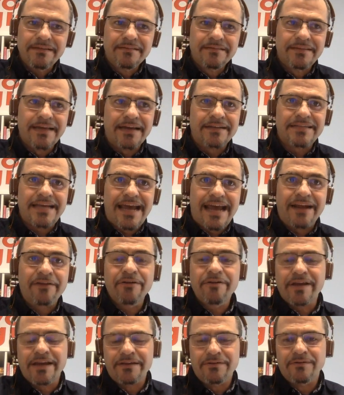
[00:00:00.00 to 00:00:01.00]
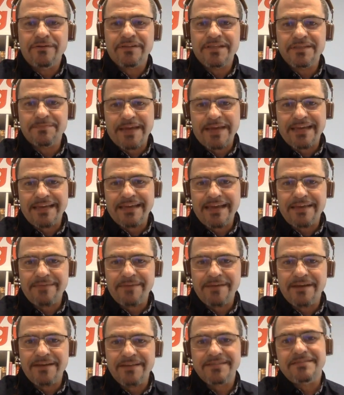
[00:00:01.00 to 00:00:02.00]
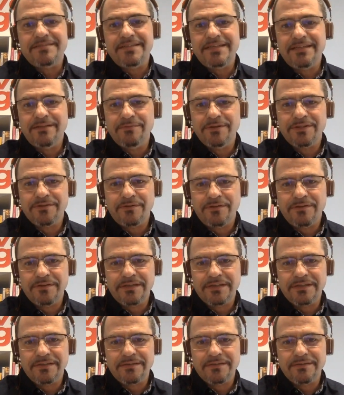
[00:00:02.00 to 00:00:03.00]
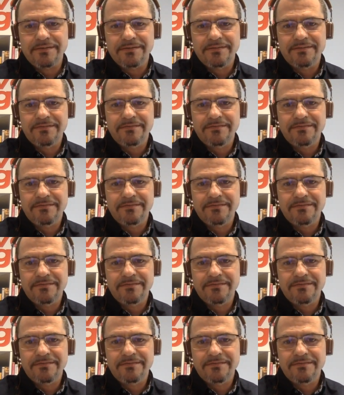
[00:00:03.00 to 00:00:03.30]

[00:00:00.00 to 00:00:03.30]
that aggregate all of these banking APIs and deal with all the